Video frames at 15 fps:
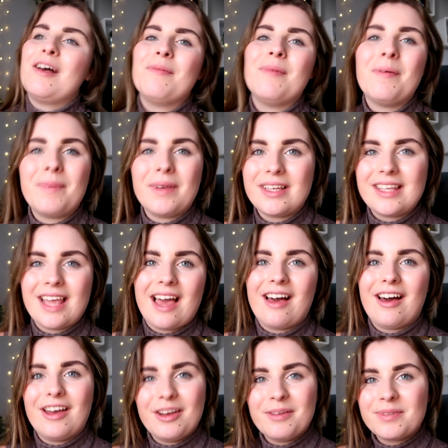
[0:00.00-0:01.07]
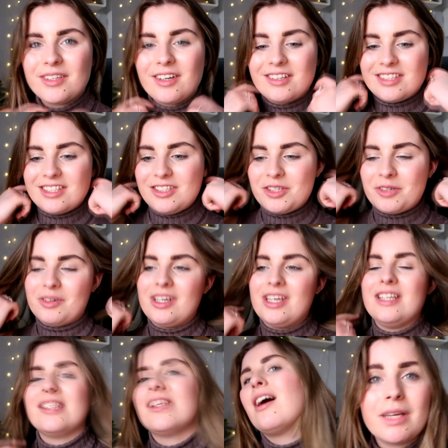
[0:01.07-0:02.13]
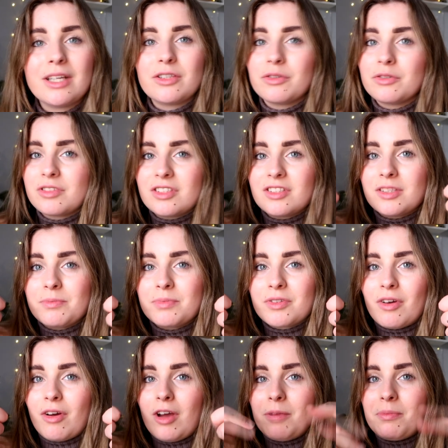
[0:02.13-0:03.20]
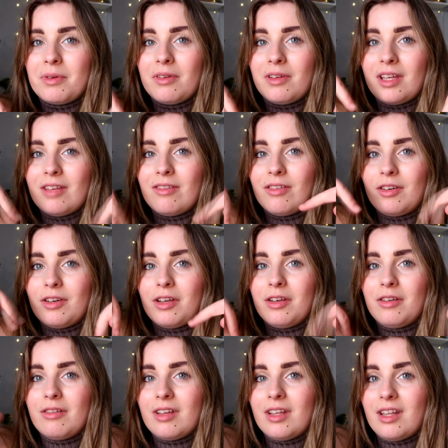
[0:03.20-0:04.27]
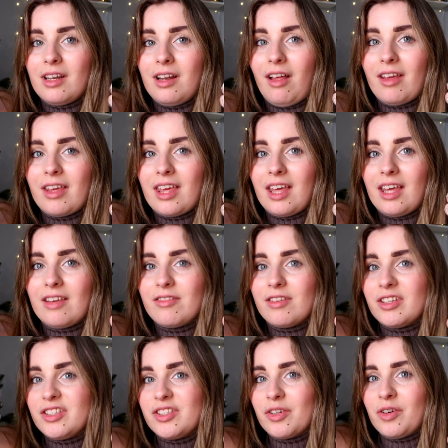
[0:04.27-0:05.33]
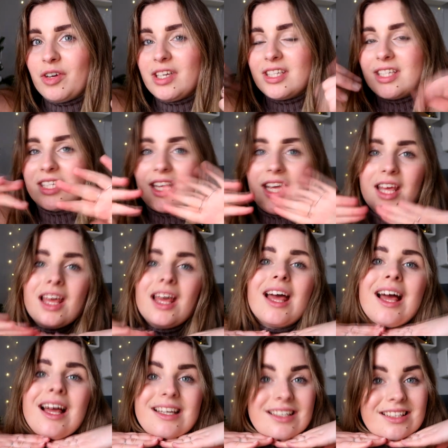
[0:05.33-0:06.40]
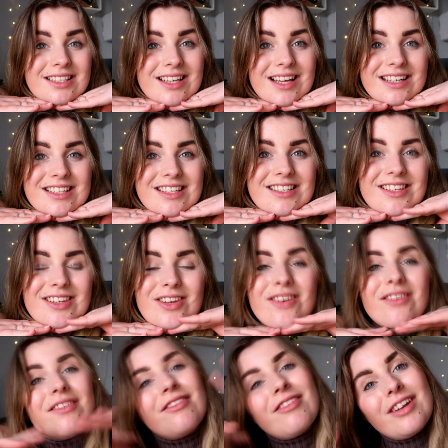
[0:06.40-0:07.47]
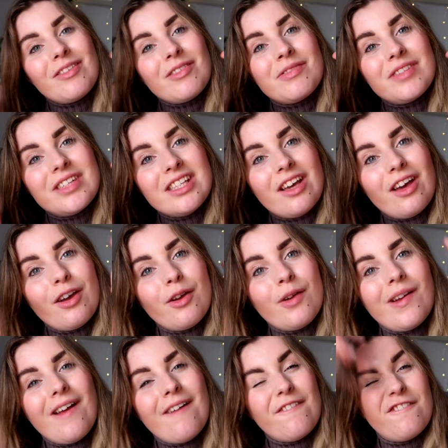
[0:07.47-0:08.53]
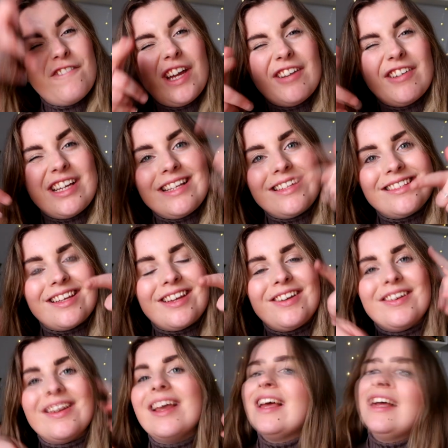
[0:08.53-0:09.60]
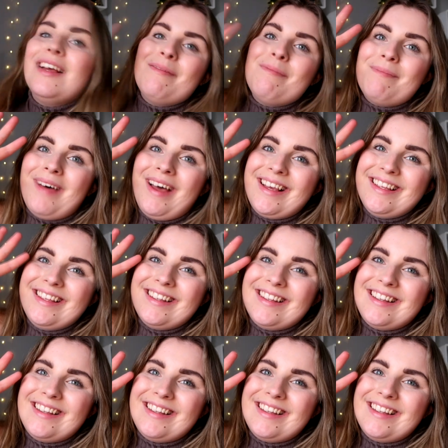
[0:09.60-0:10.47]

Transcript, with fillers: um, but yeah, I hope you guys enjoyed. Make sure to subscribe if you're new and like it if you enjoyed. And I shall catch you soon for another video very soon. Bye.